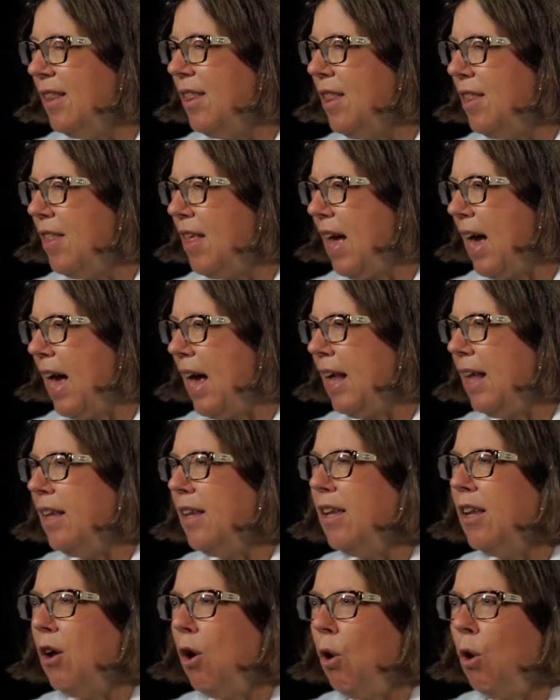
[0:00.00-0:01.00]
that
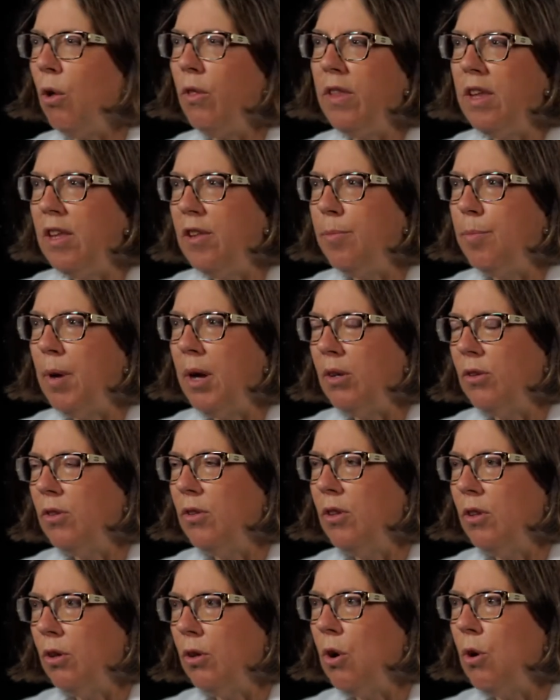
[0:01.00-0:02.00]
all these bugs
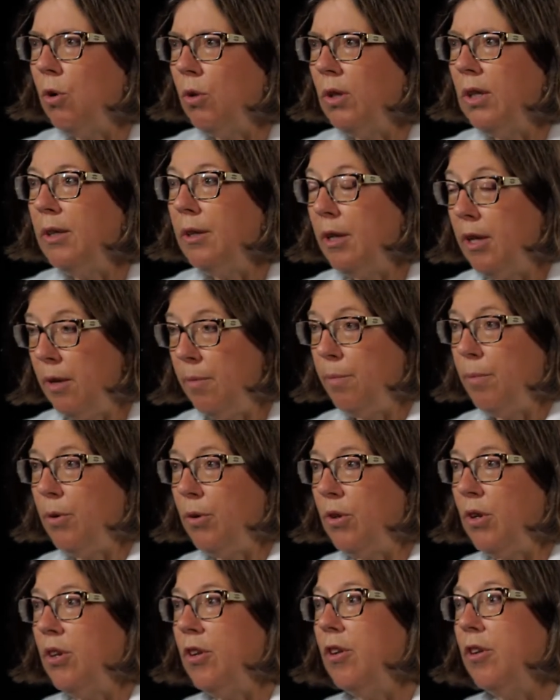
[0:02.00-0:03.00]
in the colon in
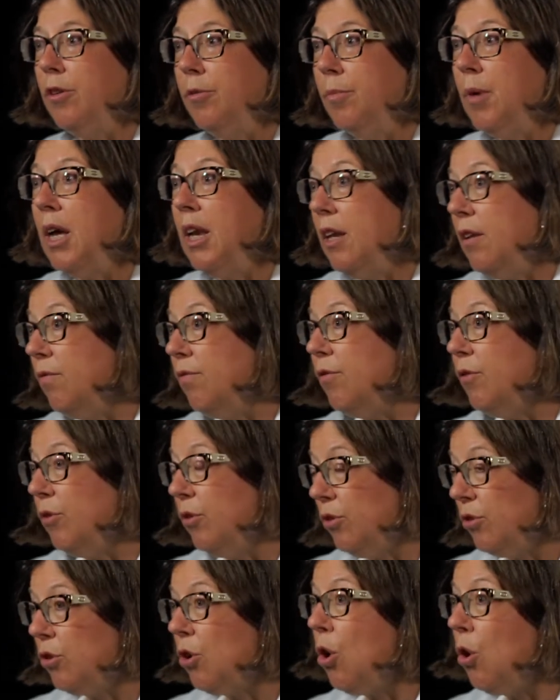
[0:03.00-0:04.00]
particular might
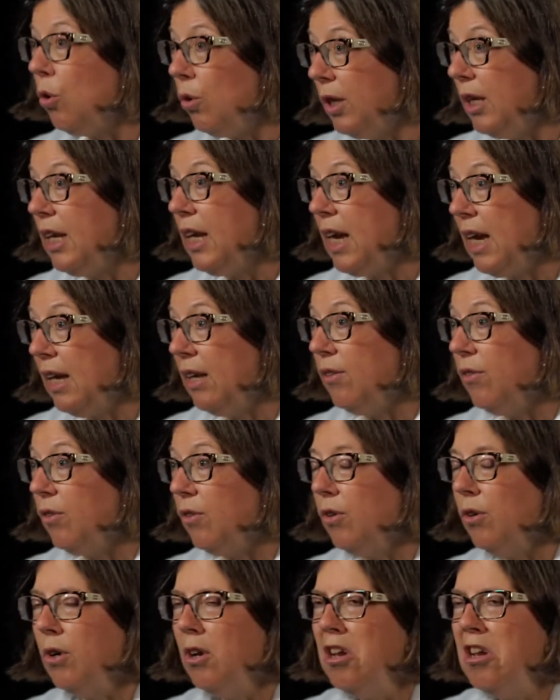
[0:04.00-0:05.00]
influence colon
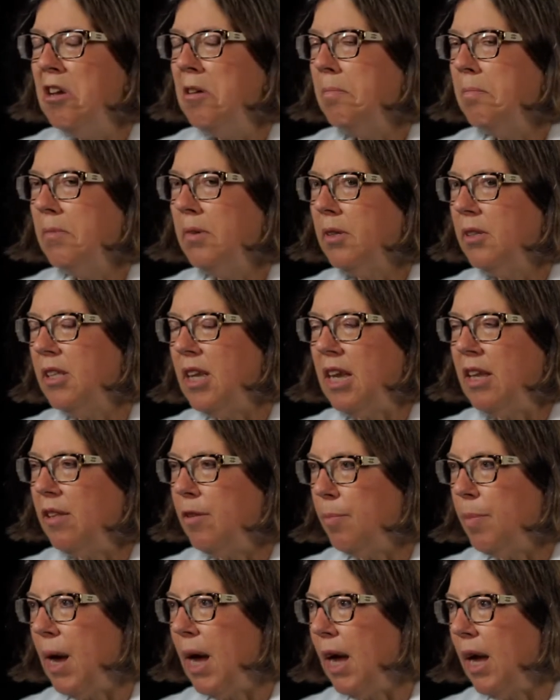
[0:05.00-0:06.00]
cancer
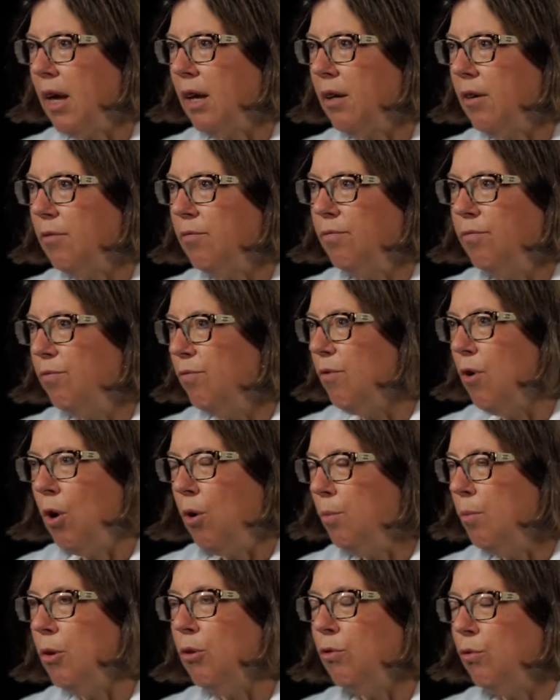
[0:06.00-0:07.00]
dates back
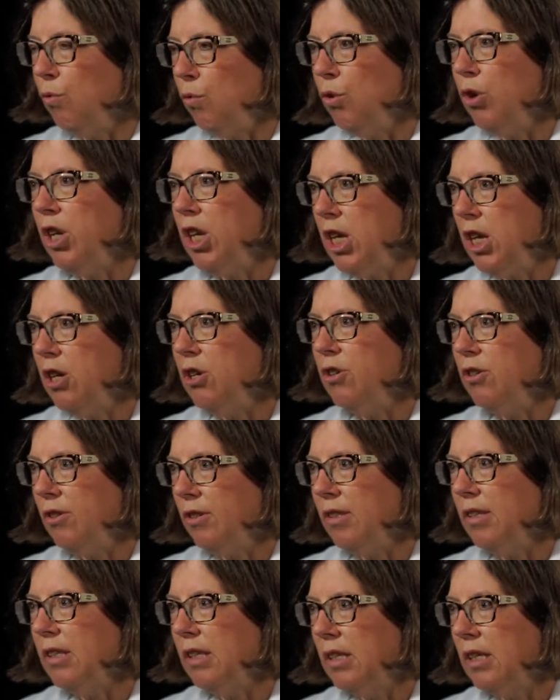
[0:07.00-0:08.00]
almost 40
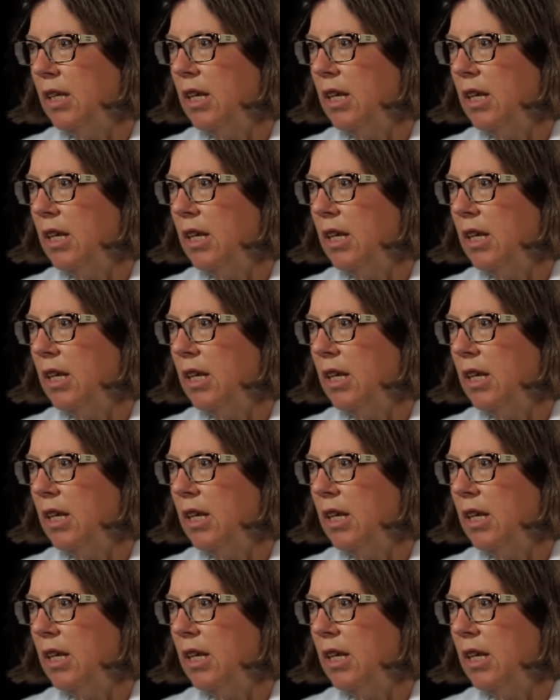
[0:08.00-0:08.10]
years.